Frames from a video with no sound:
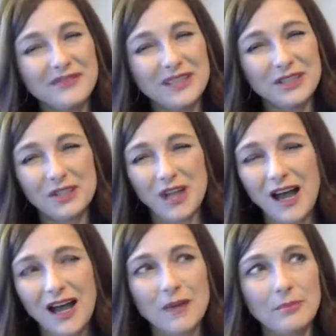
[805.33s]
the
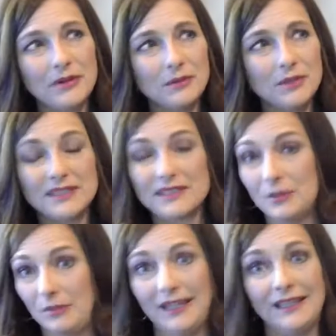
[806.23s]
job was
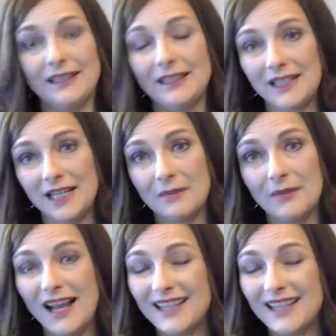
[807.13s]
to make an income.